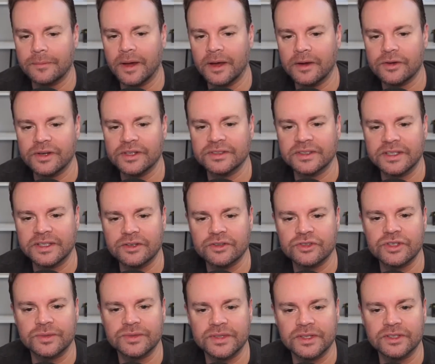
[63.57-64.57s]
Under his
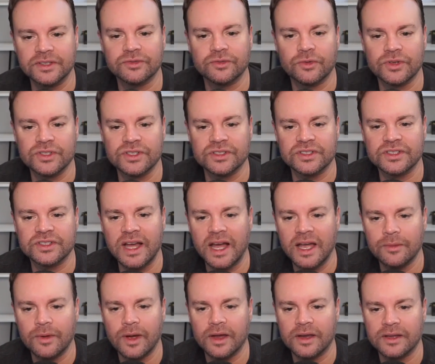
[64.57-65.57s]
leadership, Salesforge has
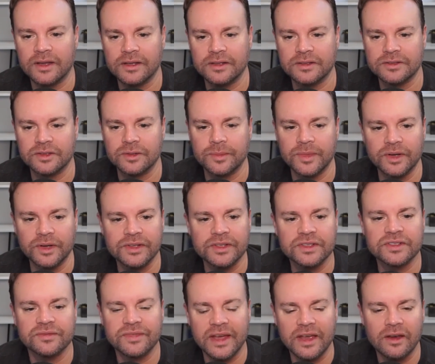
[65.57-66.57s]
skyrocketed to
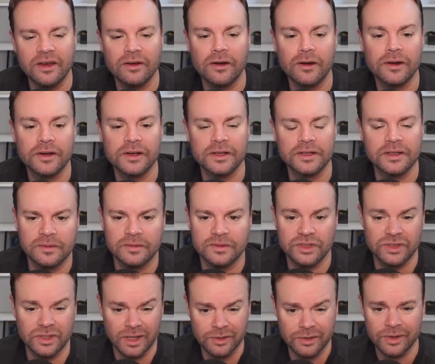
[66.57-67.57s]
millions of ARR in
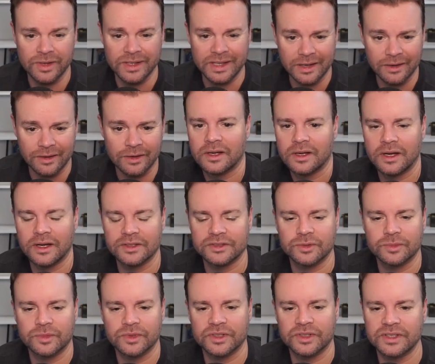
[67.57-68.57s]
just under a year.
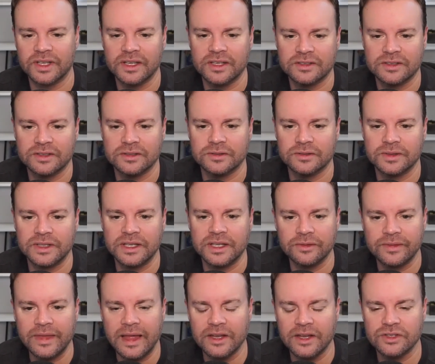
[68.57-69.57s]
So we're excited to hear
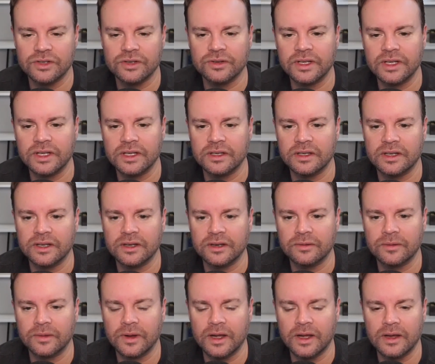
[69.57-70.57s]
that journey and
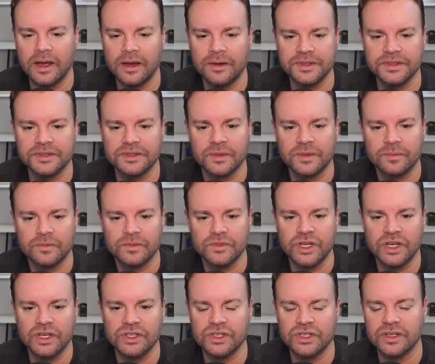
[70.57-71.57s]
hear how he's
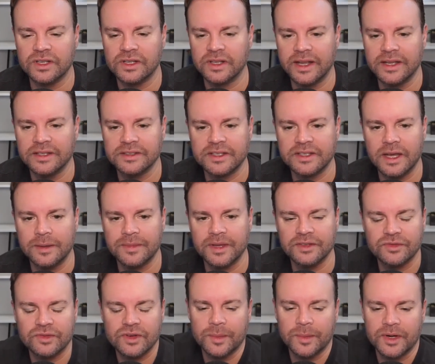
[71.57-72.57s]
changing the landscape.
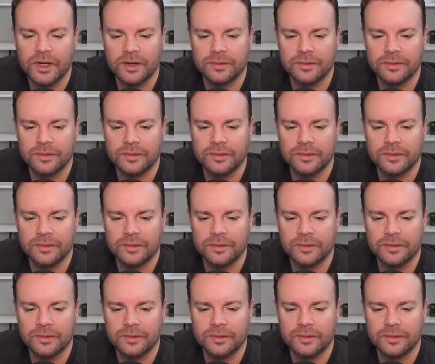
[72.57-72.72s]
Thanks for coming on.